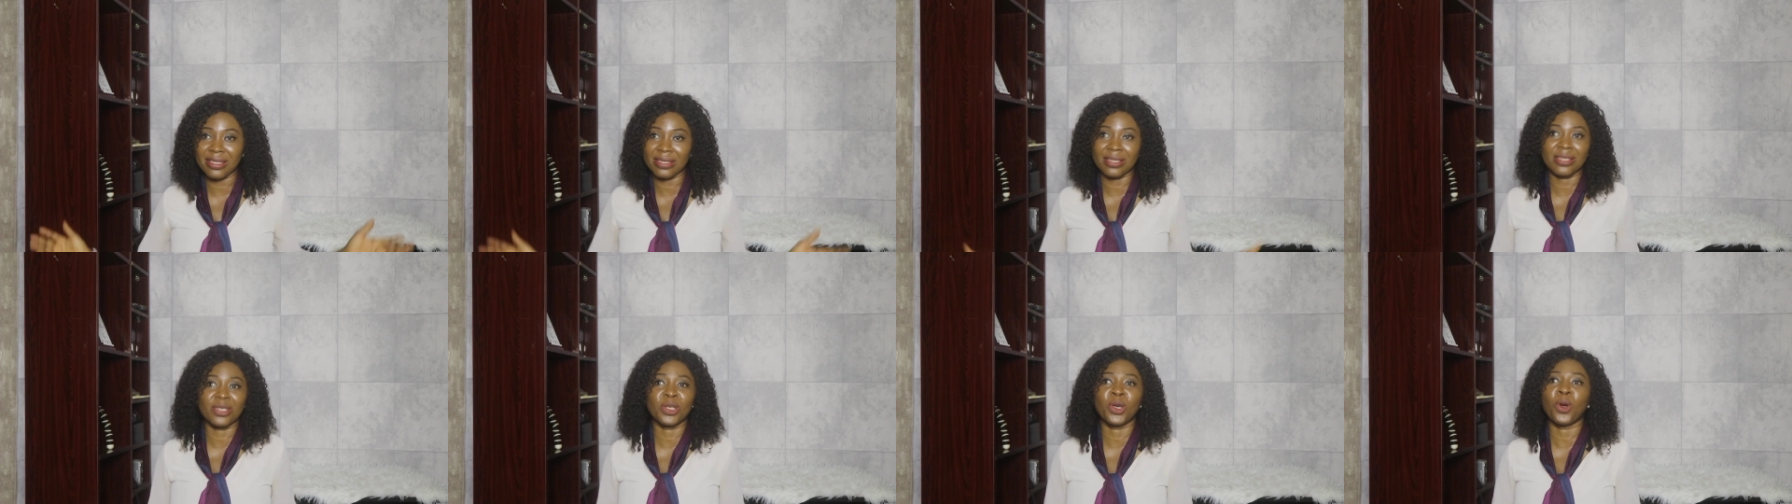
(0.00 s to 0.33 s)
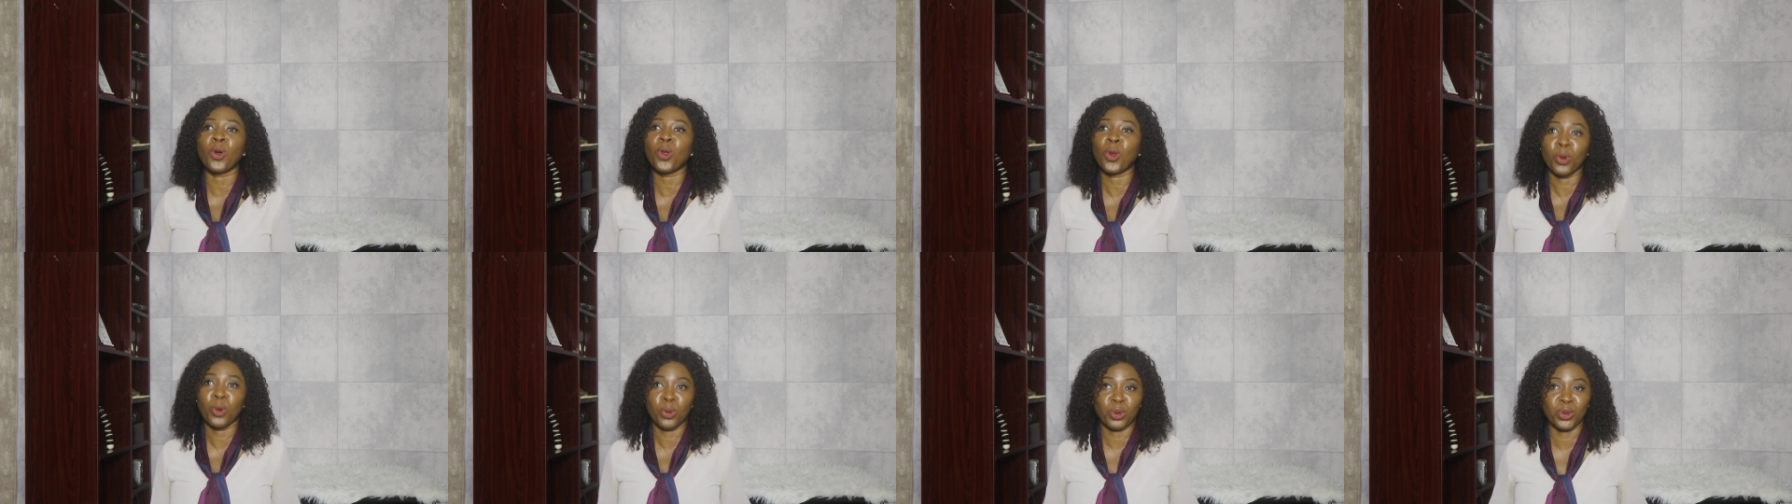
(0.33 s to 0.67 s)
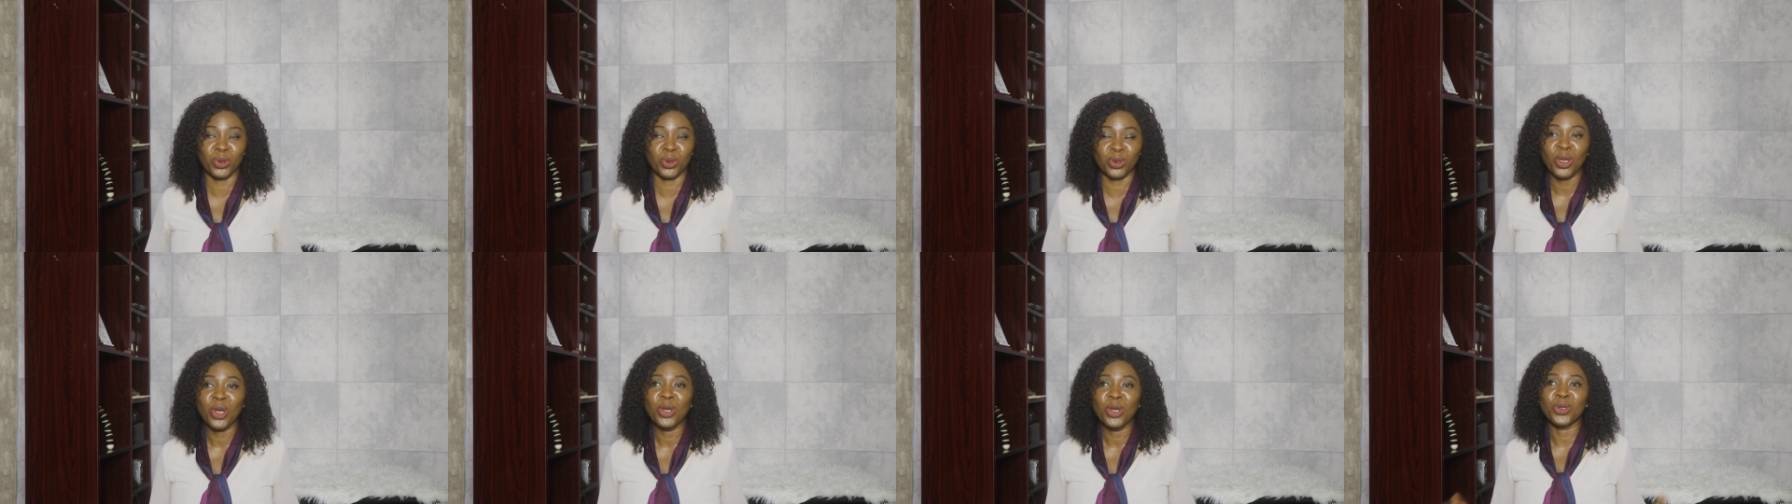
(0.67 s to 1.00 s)
is
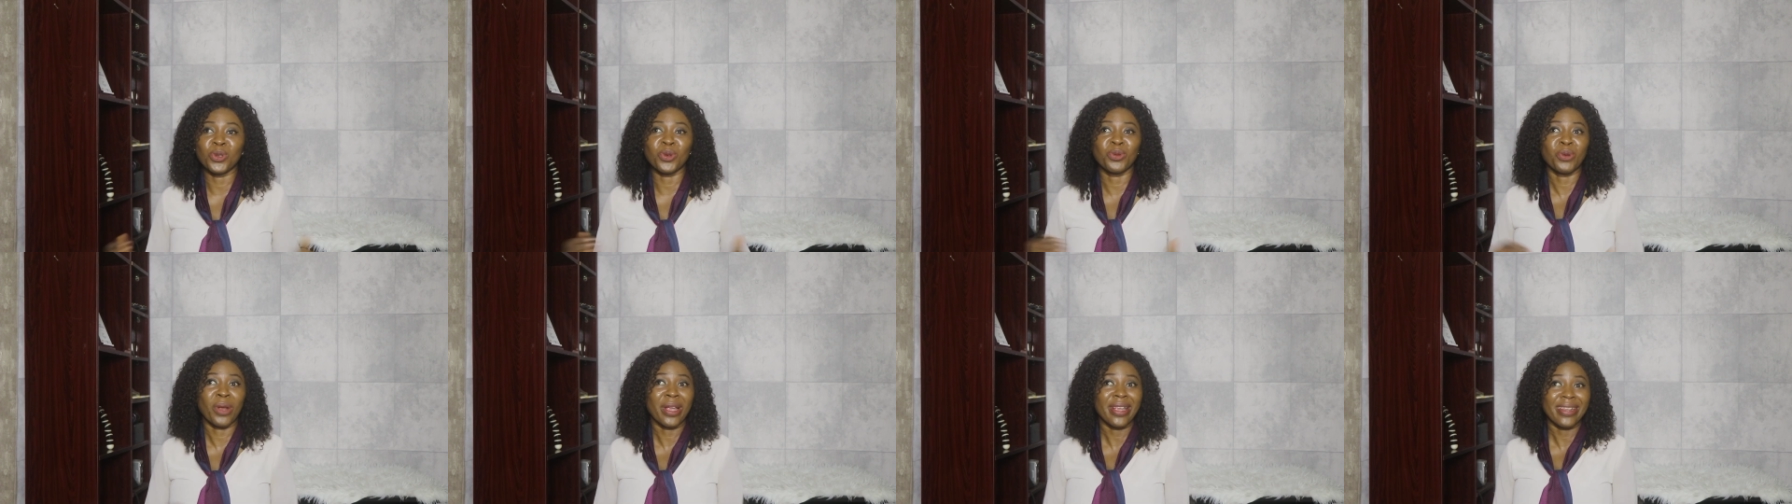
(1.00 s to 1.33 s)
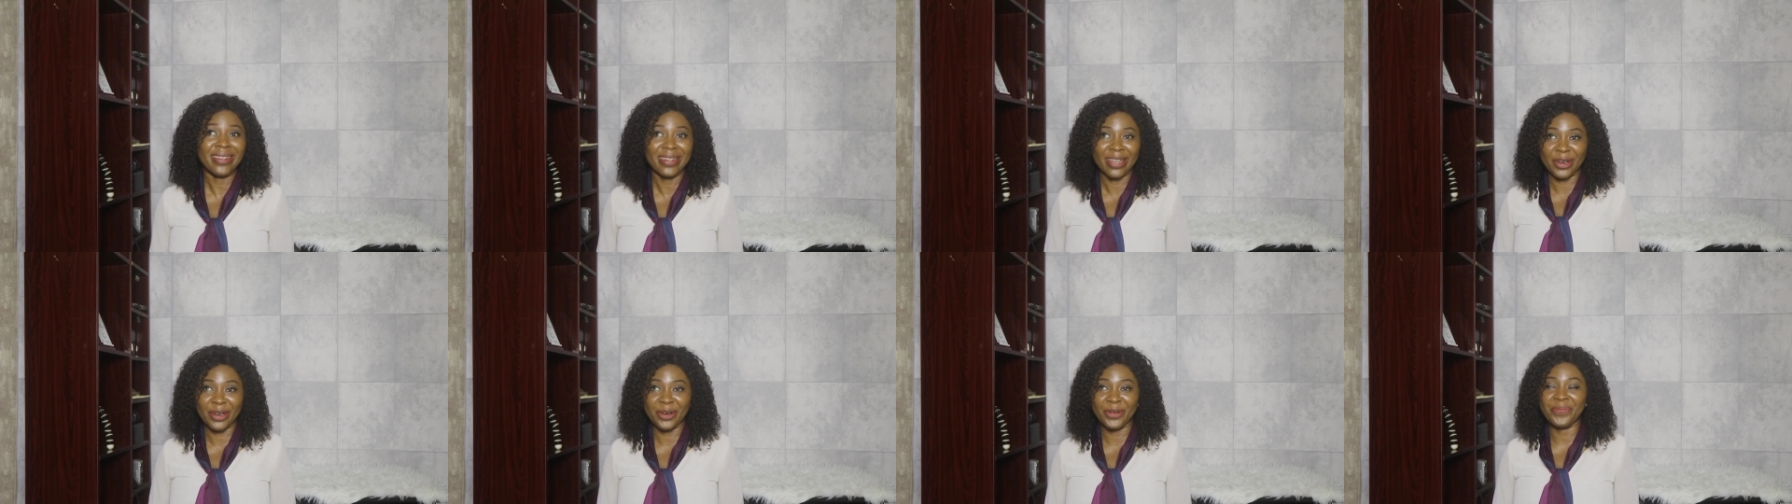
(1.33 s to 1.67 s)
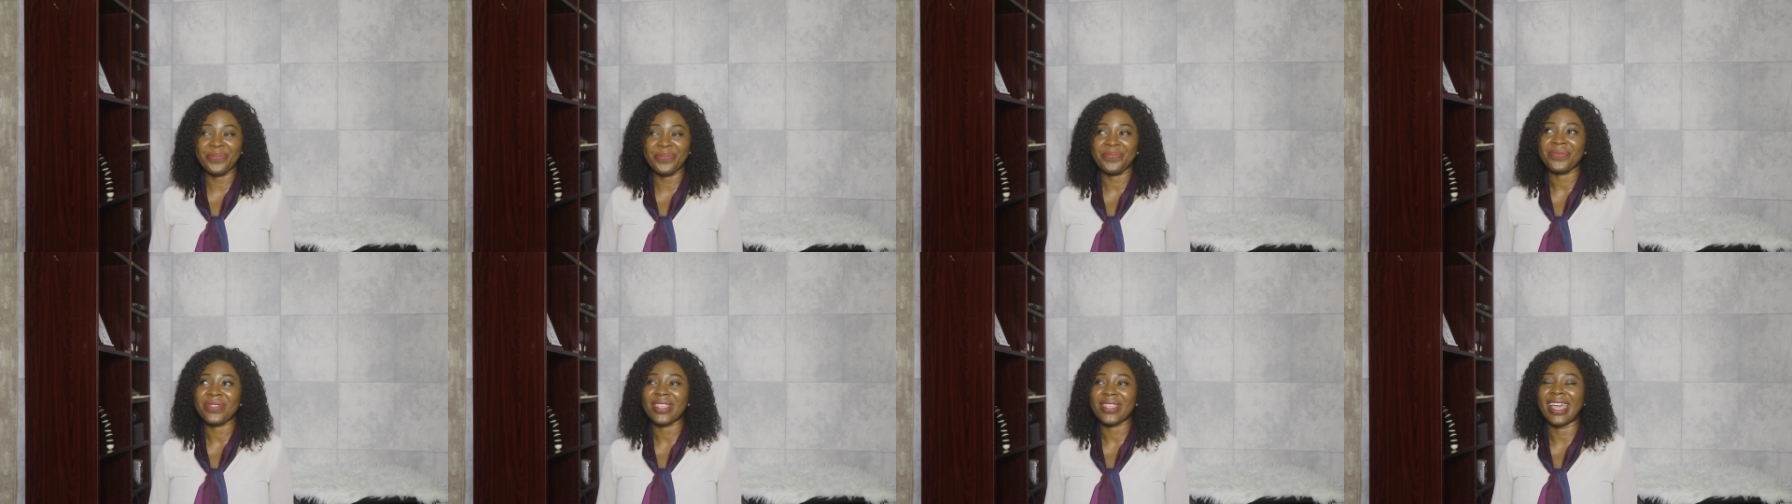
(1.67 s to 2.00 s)
closed. So right now,
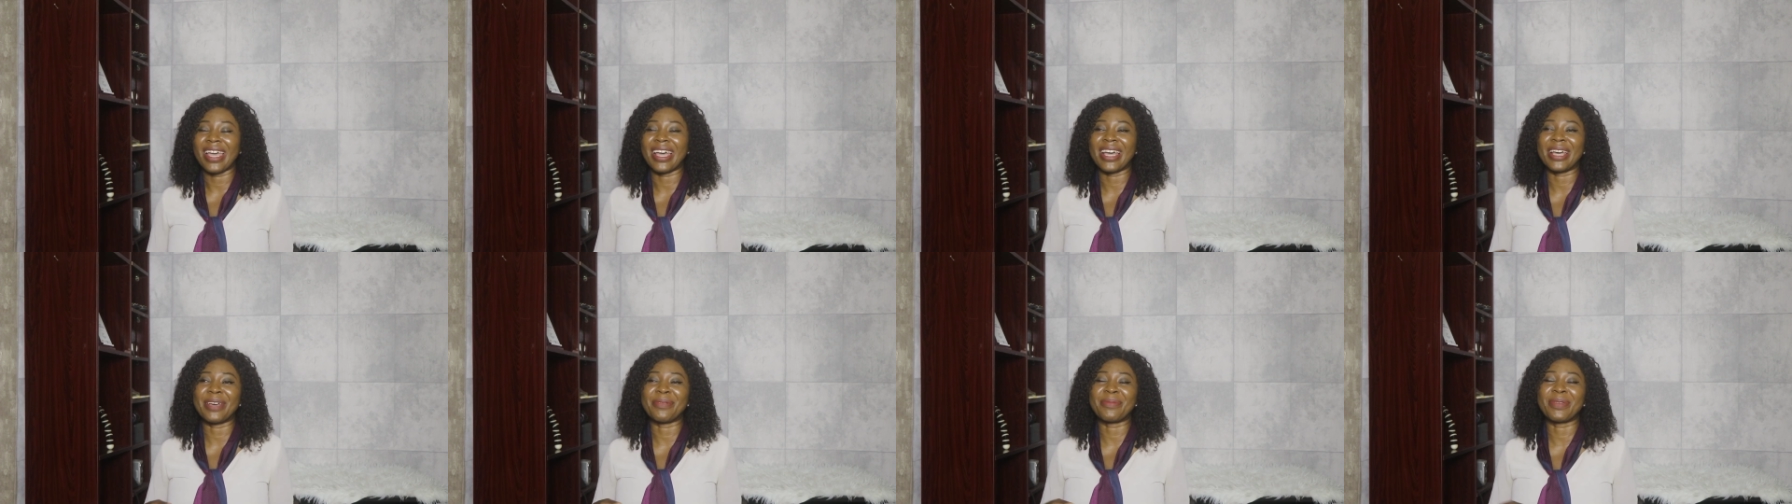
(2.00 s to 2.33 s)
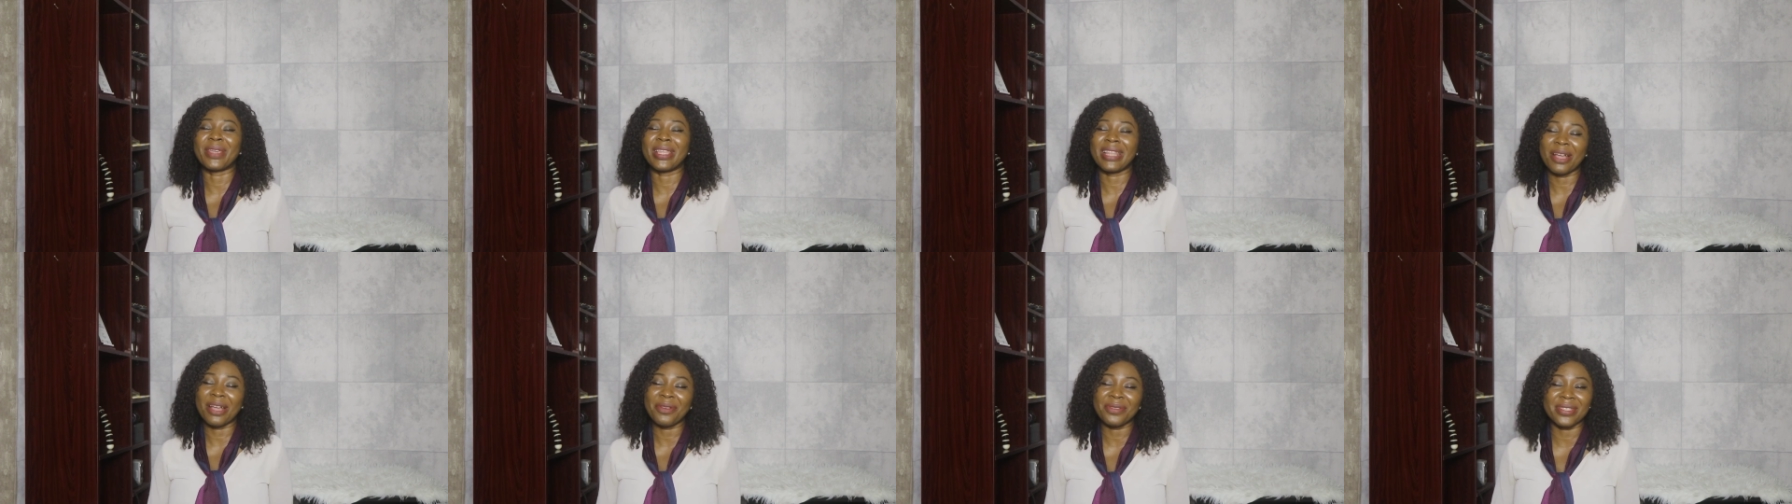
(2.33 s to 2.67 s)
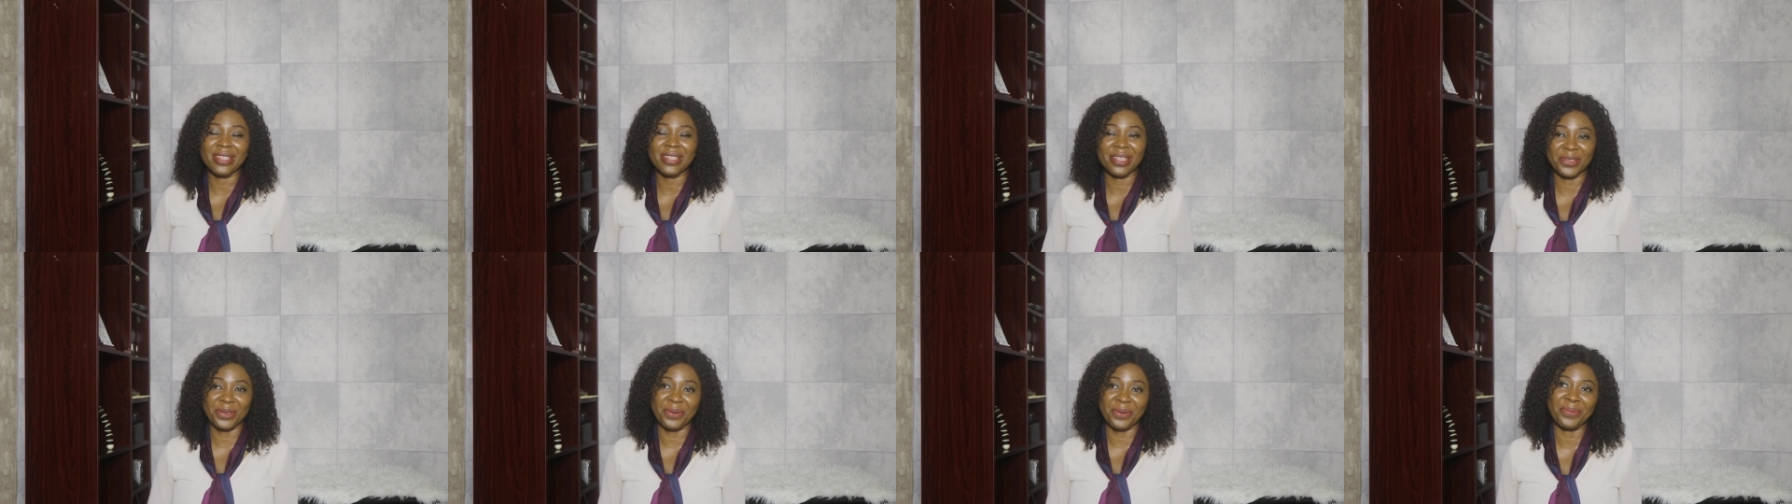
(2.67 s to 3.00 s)
he now
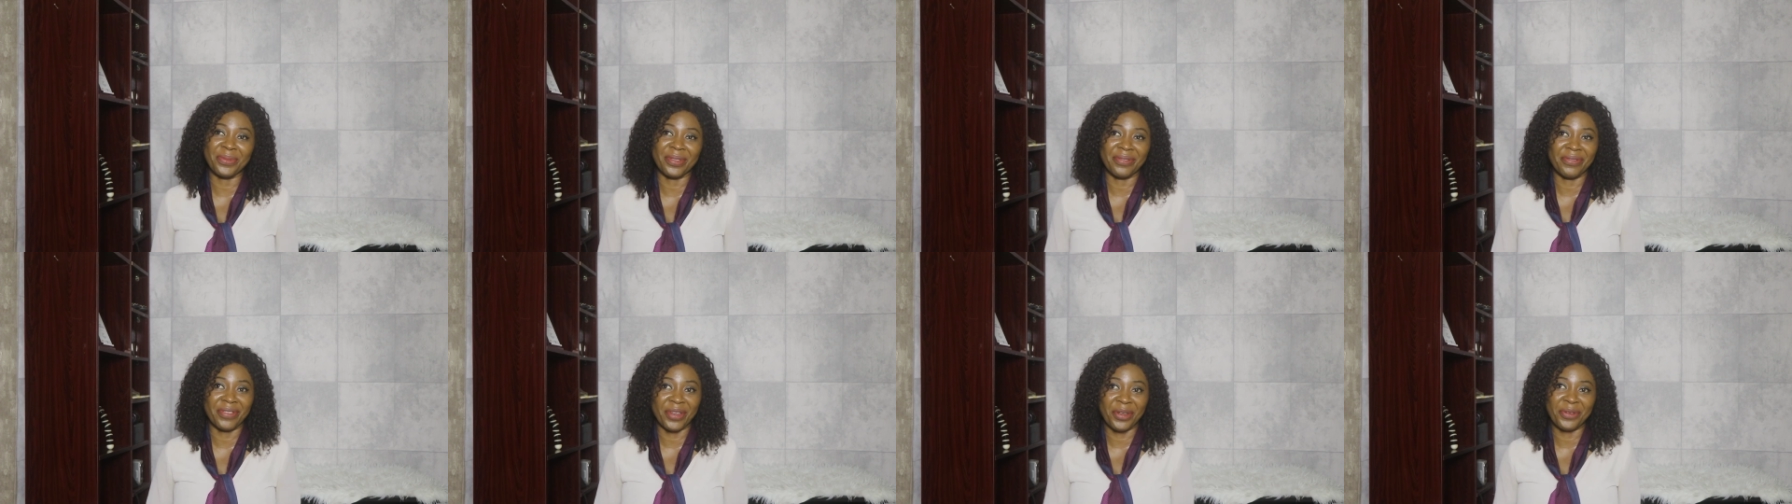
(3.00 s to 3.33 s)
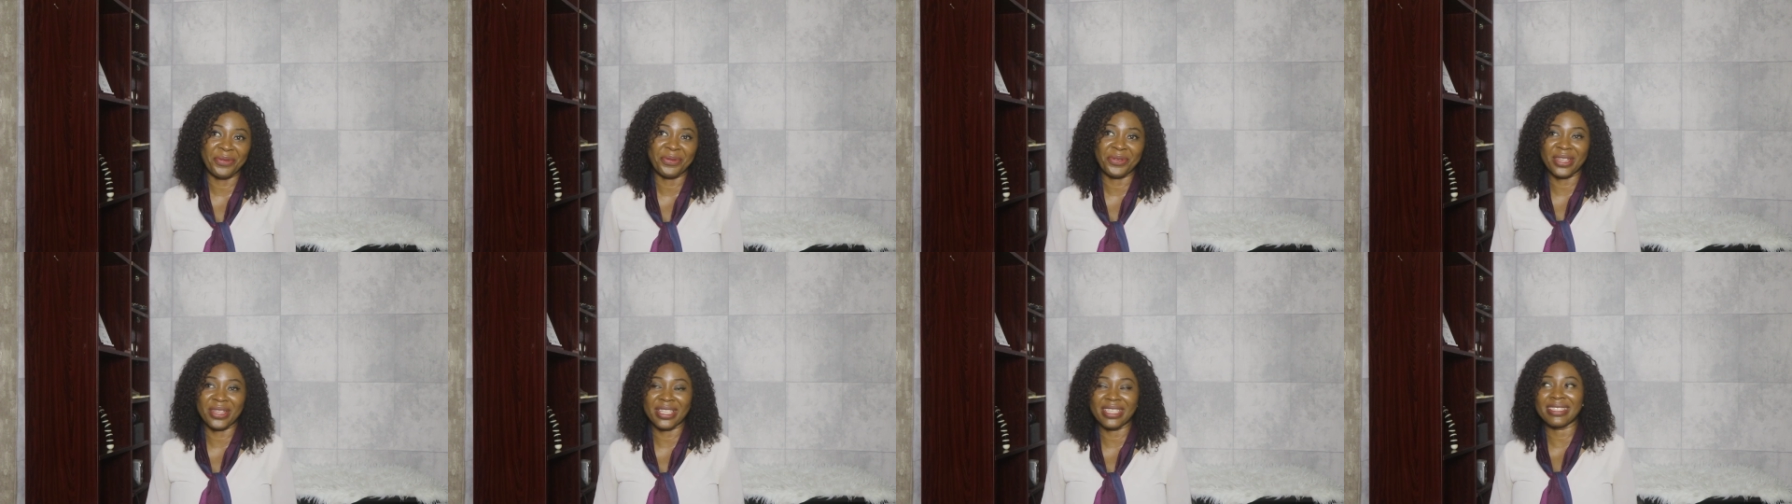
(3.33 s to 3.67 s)
said something very funny.